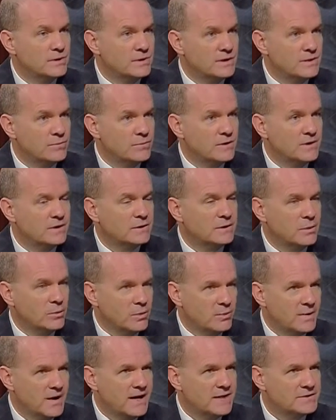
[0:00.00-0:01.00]
Limerick, Lower
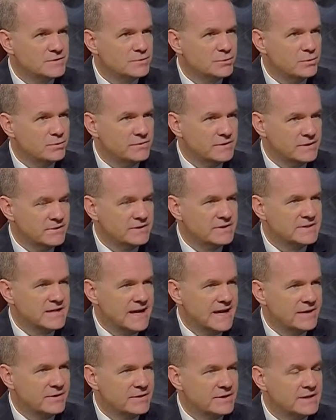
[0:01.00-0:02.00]
Pottsgrove in their
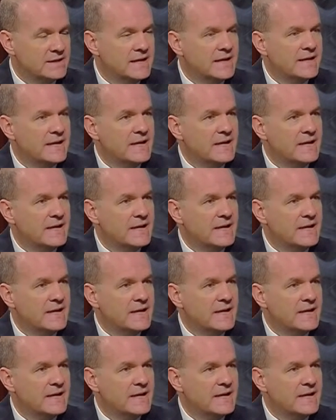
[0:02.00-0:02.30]
entirety.